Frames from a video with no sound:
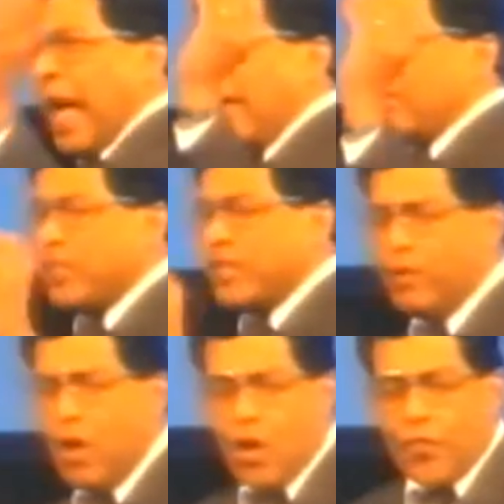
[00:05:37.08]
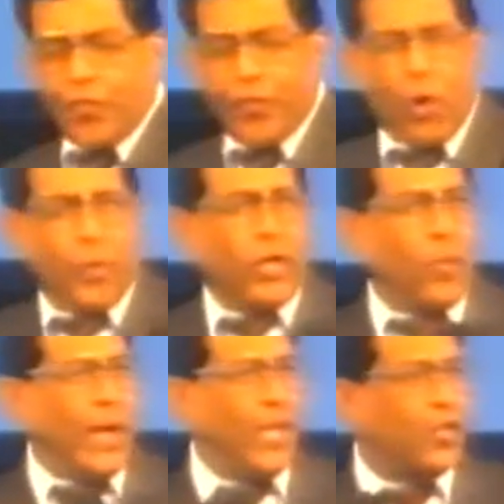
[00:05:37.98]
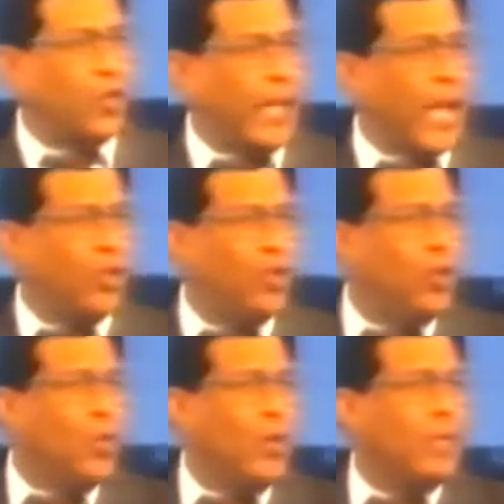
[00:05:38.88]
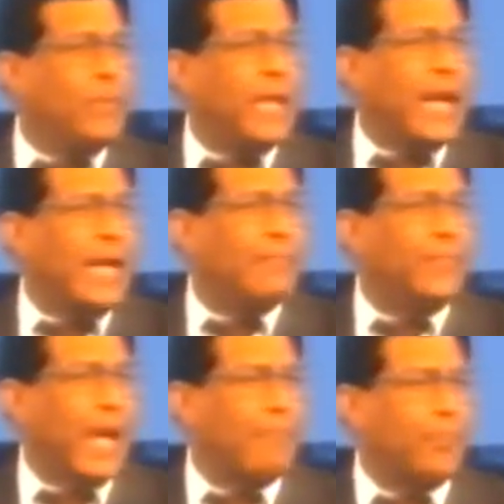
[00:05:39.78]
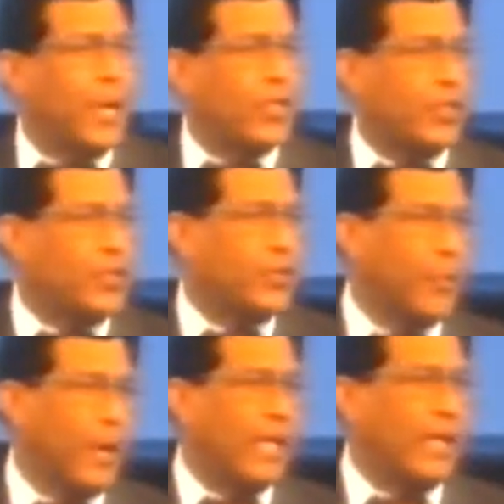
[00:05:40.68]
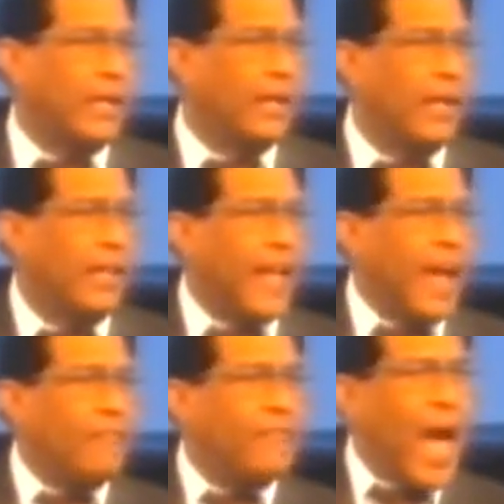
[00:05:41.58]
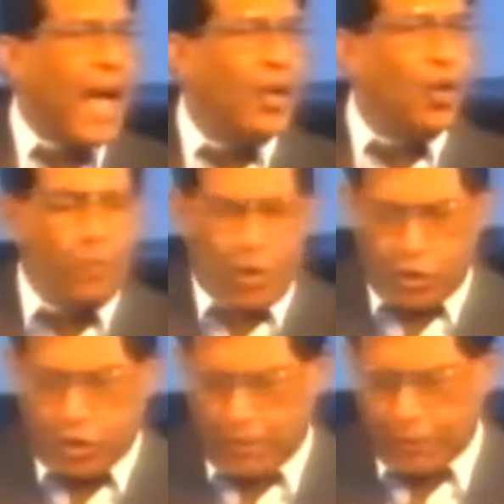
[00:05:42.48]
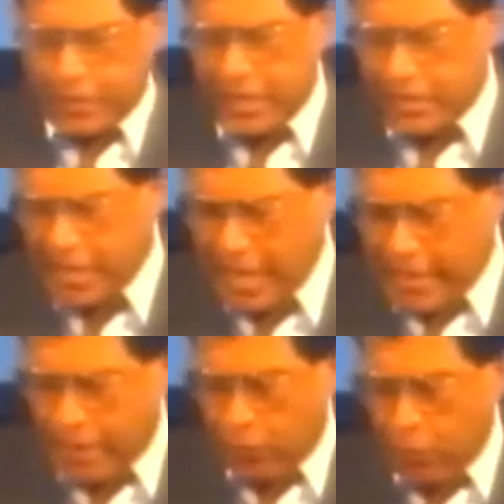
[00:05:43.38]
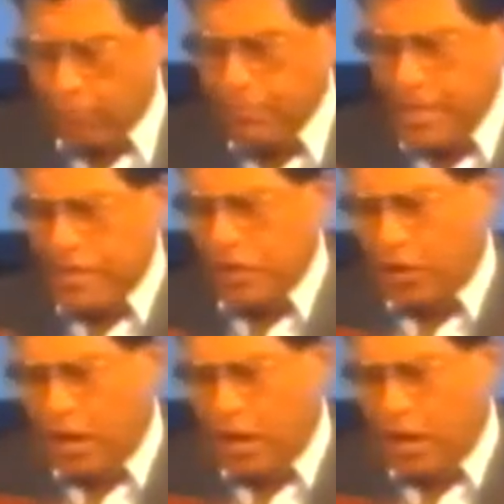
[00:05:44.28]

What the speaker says: husk and throw it away so that you will become that precious grain, that valuable substance that will mean a